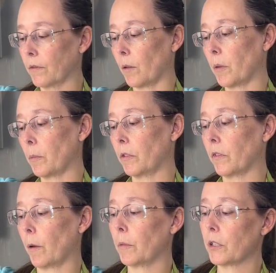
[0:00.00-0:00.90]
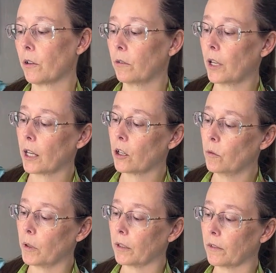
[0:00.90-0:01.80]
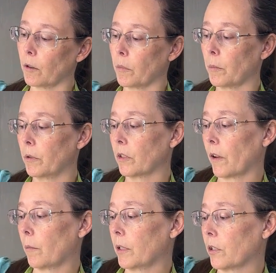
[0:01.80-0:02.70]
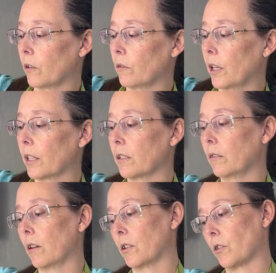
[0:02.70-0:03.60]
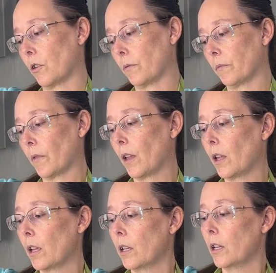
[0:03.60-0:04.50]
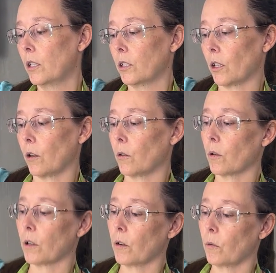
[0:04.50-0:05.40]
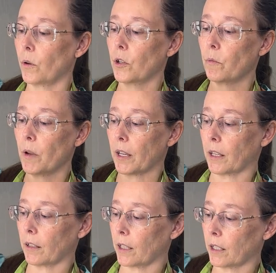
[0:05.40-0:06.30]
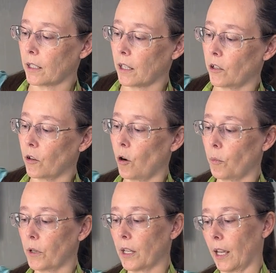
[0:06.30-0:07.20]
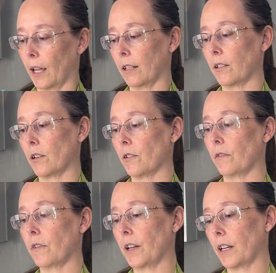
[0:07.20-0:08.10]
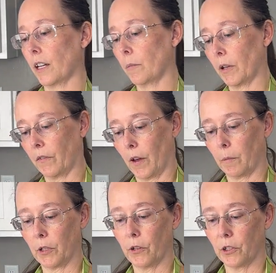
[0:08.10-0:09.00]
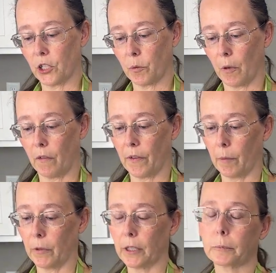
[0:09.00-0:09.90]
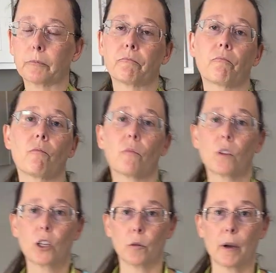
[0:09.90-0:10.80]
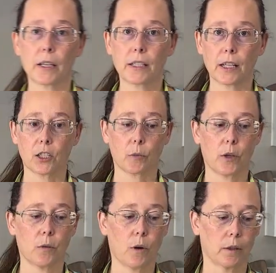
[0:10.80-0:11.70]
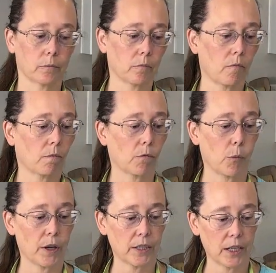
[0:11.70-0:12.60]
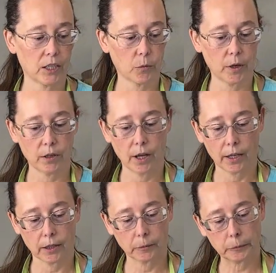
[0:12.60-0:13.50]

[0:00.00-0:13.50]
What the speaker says: Some people's families don't like cumin. Some people's families don't like cilantro. So when you're making this and you're opening cans and you're feeding a big family or a small family, make it taste the way you want. Make it taste the way you like.